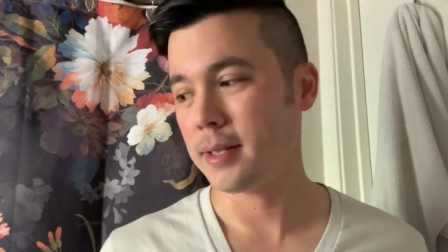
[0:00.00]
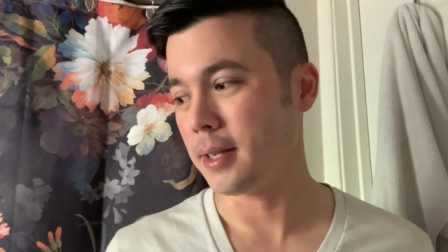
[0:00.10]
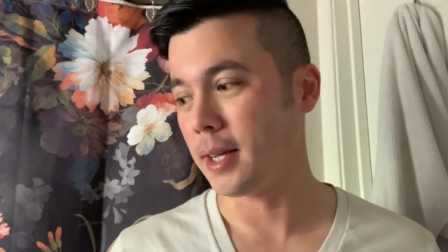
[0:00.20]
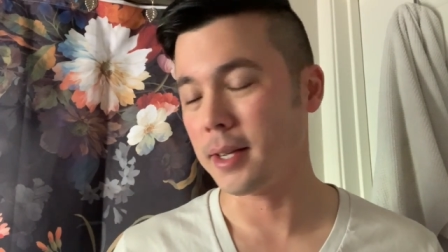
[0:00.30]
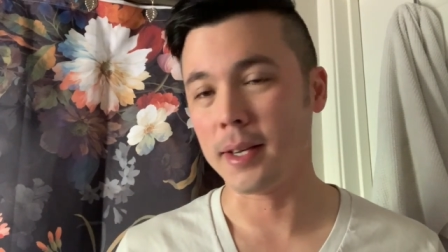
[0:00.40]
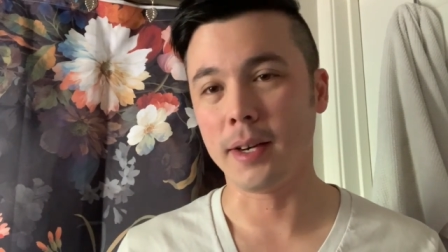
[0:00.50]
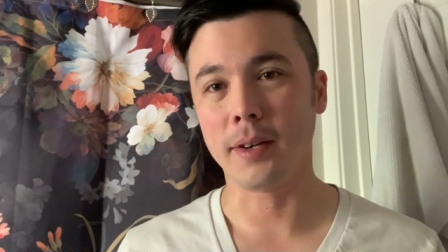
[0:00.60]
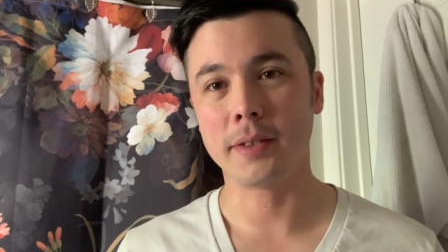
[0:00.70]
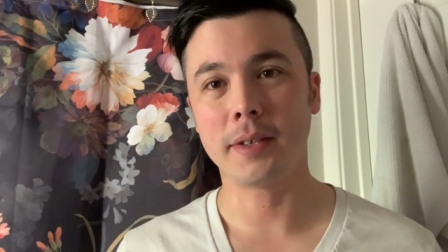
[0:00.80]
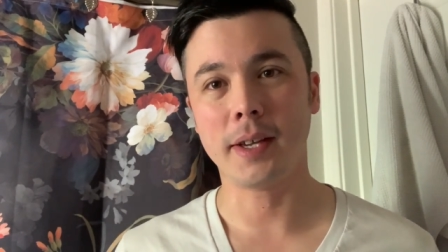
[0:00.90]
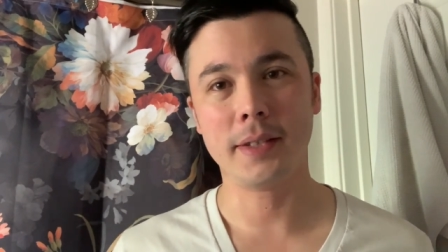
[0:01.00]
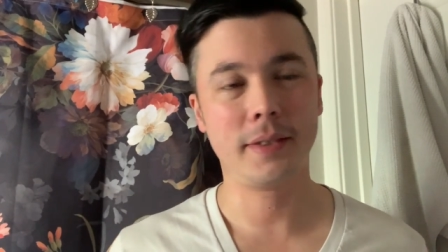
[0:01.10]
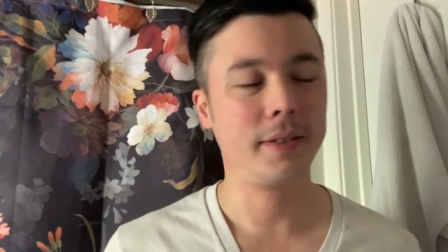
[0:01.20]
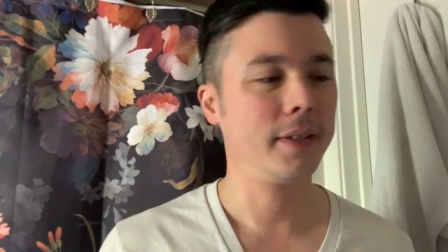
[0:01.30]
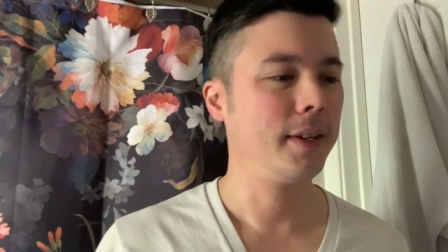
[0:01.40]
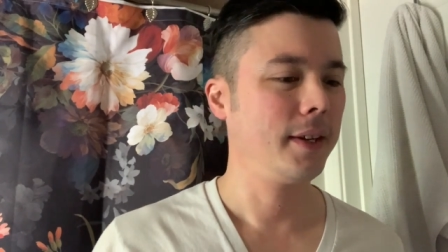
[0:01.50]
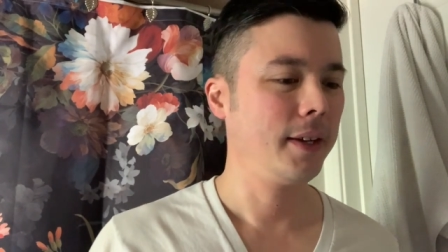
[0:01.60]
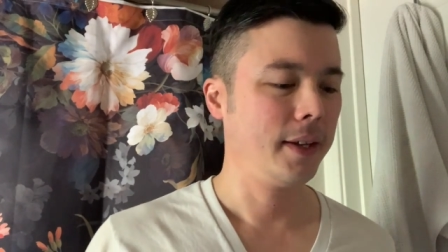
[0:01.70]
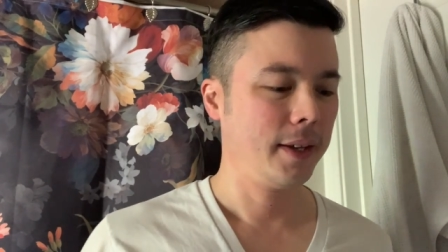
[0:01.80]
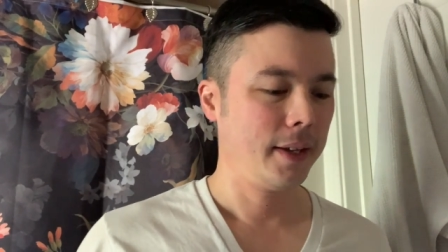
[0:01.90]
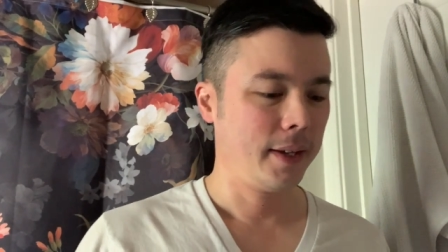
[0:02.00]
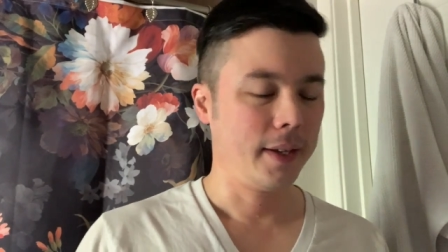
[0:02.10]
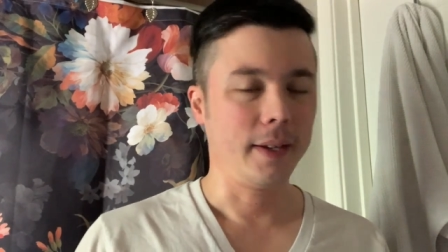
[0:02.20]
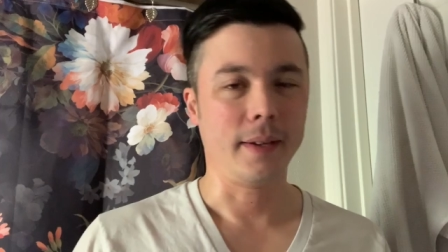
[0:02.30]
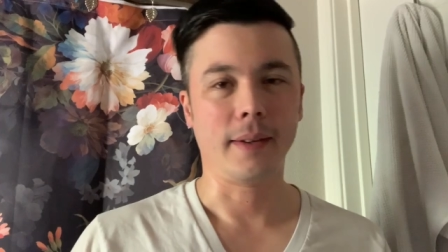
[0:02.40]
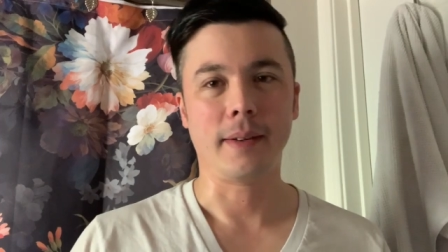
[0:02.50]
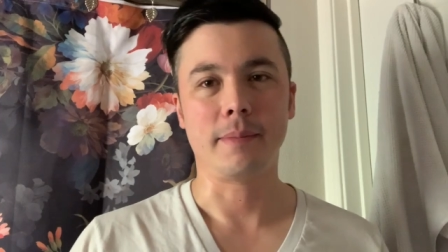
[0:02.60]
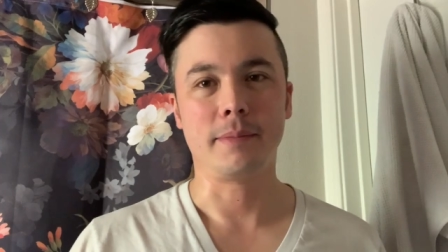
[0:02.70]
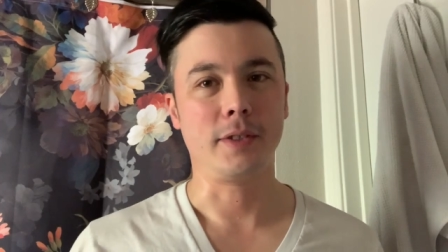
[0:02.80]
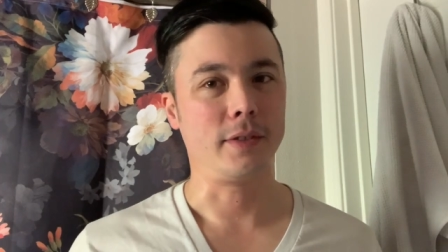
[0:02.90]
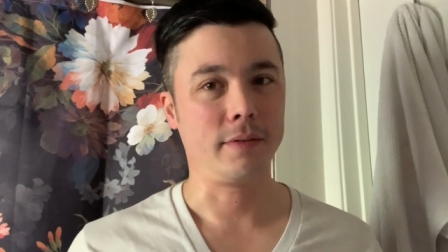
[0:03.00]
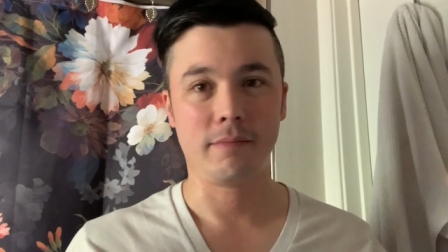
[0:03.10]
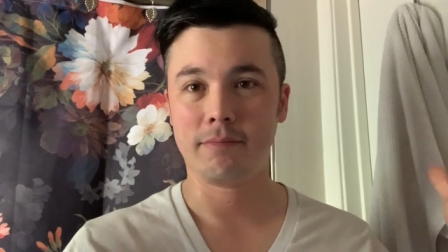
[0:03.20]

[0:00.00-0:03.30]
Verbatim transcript: like in Eric's case. Um, just